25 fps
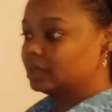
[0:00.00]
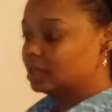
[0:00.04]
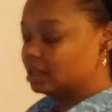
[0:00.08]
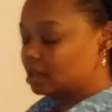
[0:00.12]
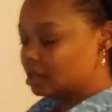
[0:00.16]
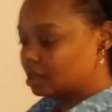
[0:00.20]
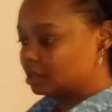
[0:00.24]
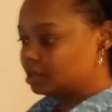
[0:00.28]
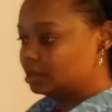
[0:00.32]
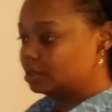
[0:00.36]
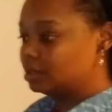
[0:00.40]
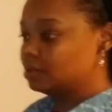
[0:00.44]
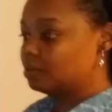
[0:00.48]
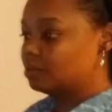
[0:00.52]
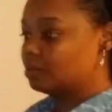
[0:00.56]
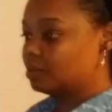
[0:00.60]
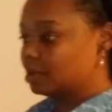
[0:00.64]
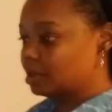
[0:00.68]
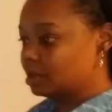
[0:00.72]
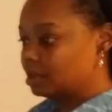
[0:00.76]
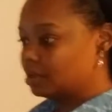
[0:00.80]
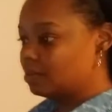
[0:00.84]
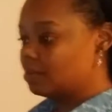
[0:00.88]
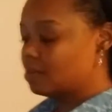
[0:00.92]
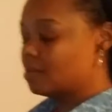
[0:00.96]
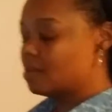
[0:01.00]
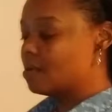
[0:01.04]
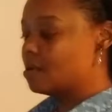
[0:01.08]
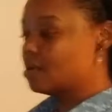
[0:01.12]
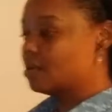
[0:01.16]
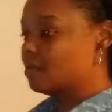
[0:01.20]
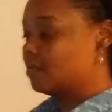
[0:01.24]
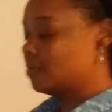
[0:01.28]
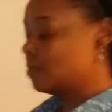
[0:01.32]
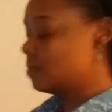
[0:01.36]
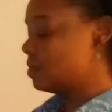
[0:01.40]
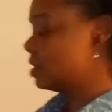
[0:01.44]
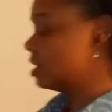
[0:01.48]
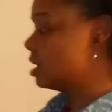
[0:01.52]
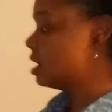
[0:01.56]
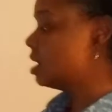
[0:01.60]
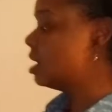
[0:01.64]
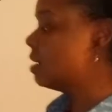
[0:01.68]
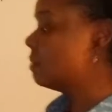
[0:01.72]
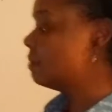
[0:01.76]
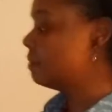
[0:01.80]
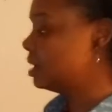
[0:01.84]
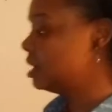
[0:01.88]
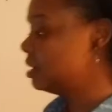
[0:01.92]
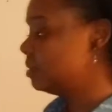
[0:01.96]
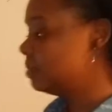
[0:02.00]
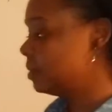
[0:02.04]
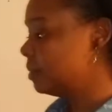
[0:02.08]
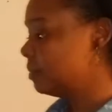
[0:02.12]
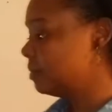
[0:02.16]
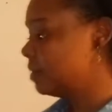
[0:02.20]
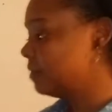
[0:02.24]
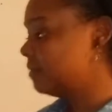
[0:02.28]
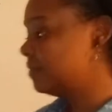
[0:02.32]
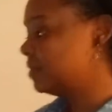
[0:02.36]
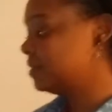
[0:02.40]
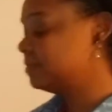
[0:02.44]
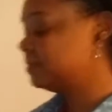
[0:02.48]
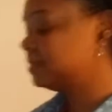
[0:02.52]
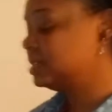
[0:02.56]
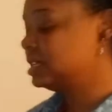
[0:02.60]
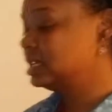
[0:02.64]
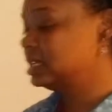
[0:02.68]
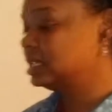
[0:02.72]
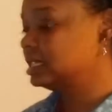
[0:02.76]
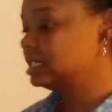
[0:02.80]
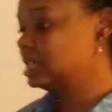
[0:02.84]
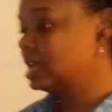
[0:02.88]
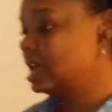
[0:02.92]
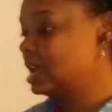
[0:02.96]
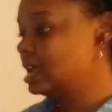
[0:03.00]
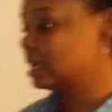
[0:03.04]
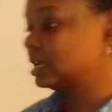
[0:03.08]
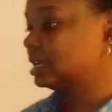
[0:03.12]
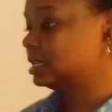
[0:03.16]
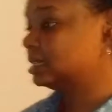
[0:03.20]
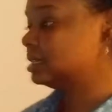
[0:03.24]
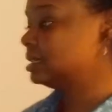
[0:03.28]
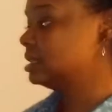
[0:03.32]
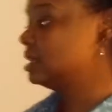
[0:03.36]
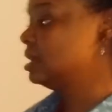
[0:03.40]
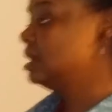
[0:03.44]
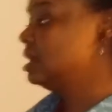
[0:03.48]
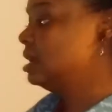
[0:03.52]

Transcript: under the running water for a minimum of 15 seconds.